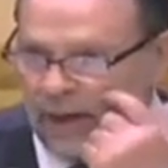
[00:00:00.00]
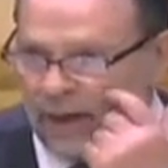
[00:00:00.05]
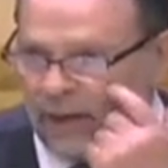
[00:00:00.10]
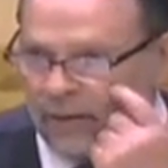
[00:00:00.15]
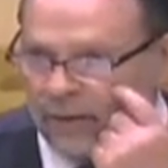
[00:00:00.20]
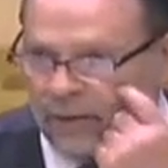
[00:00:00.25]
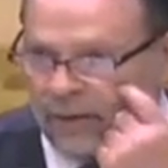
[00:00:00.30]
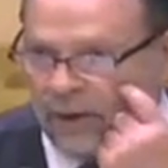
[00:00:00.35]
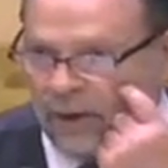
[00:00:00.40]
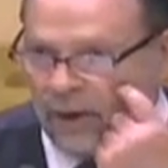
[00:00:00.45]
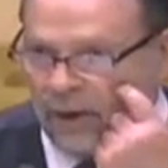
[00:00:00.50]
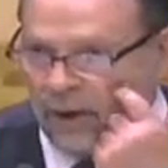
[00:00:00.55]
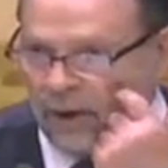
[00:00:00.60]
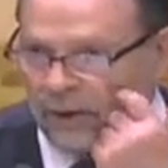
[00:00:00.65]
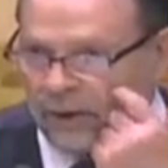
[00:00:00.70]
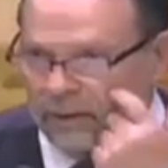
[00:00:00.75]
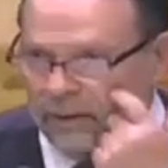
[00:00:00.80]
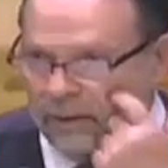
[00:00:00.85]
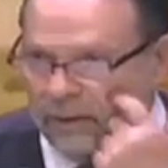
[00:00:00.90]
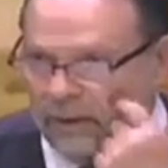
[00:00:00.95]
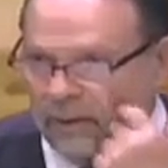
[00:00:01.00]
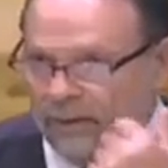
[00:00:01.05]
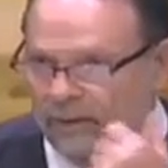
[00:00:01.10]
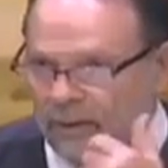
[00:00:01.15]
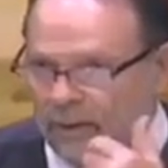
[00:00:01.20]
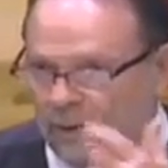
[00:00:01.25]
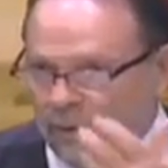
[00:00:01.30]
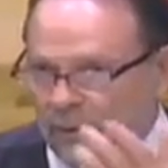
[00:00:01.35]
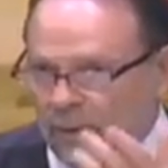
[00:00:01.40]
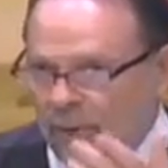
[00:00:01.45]
alcohol,
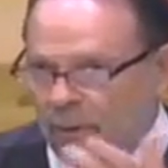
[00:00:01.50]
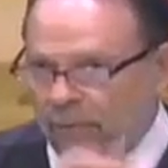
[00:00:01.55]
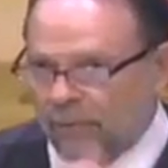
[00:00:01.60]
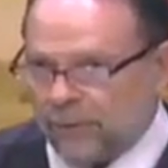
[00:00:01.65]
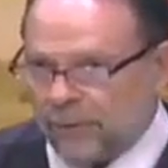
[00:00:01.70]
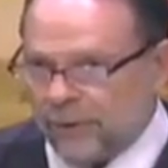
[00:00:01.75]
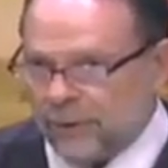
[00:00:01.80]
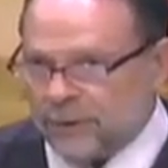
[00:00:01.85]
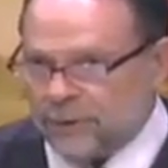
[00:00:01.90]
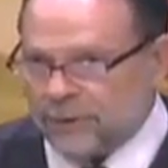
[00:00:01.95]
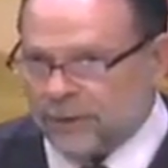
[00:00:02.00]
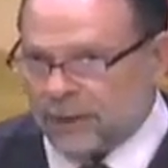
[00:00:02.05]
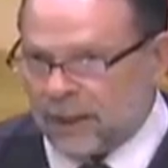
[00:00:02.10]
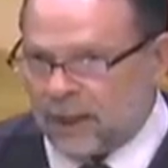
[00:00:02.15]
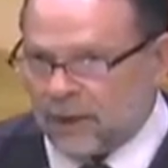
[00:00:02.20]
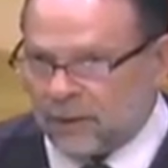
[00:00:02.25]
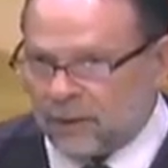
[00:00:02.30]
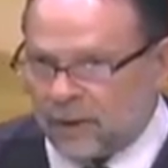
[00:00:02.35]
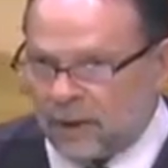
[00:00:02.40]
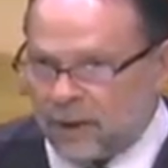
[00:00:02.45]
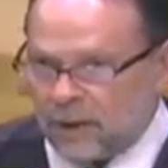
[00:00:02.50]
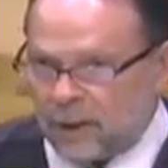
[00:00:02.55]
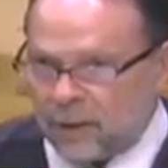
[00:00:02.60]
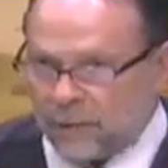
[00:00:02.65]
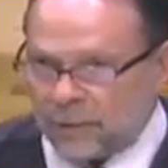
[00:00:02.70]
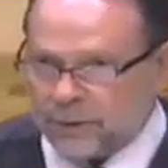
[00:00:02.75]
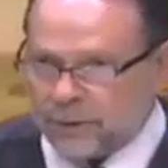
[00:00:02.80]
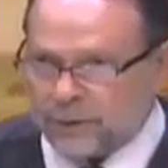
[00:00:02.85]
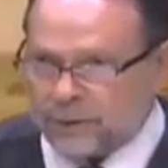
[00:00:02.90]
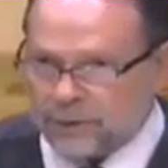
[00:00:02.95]
overusing
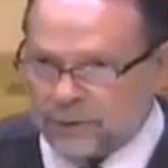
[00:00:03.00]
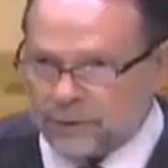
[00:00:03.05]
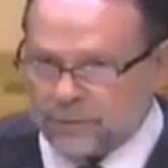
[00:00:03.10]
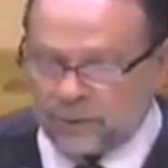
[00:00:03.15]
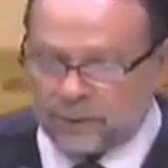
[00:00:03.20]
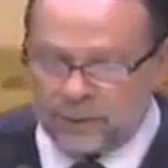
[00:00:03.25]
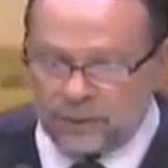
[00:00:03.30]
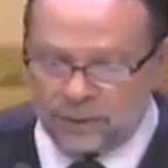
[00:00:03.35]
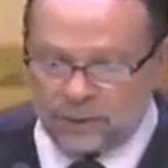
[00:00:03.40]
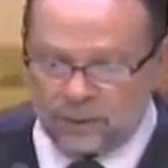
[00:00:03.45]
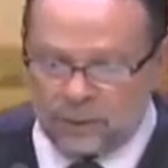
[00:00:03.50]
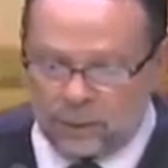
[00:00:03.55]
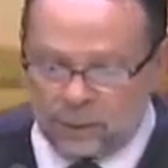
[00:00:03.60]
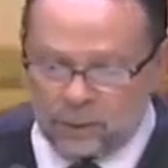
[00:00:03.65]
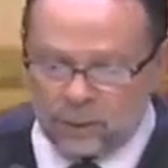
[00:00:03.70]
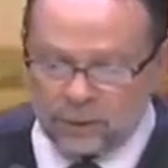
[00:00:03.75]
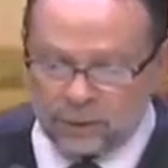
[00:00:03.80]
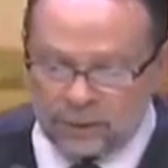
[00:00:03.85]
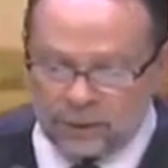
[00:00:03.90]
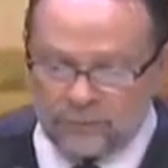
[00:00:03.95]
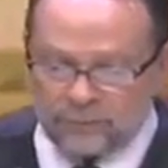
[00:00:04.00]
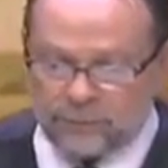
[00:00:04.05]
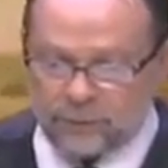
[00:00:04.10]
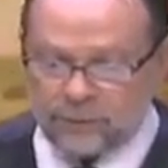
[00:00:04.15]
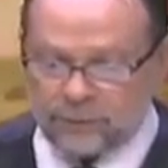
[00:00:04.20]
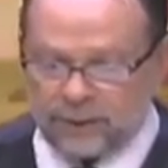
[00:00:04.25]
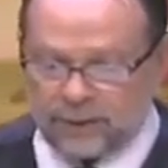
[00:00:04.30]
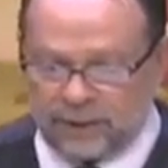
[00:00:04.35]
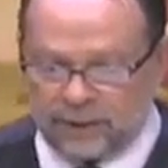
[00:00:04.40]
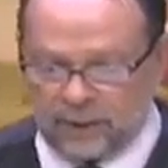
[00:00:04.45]
alcohol when you're old enough
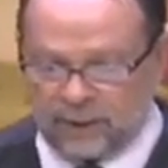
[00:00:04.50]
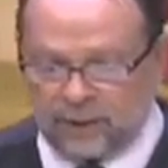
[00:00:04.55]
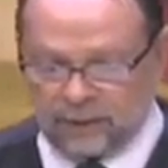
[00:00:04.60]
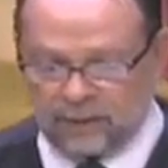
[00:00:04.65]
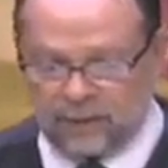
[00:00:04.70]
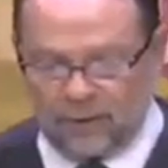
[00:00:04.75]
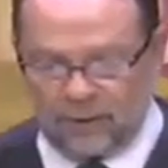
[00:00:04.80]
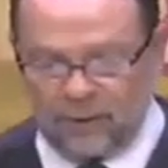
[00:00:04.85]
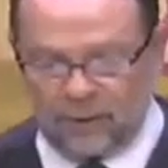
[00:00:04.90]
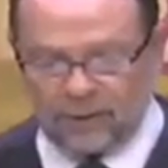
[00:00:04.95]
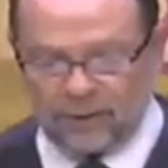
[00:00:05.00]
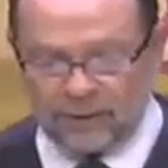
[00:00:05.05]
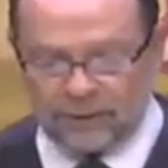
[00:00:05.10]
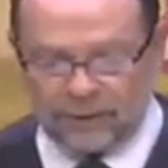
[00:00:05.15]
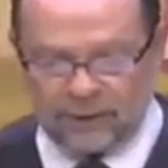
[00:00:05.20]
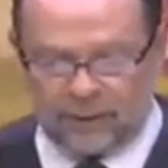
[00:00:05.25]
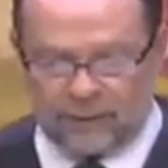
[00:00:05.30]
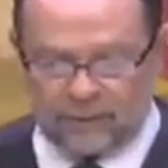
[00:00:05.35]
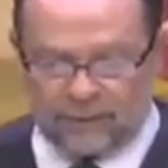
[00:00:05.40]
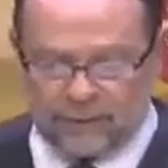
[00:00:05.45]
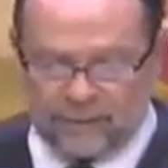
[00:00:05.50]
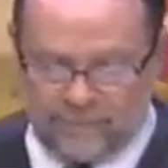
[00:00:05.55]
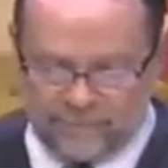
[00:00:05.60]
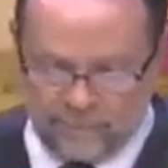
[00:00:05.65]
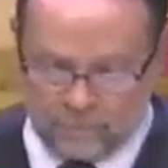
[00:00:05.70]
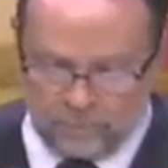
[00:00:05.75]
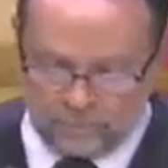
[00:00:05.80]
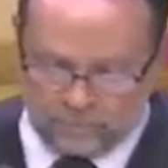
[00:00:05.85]
to drink alcohol, etc.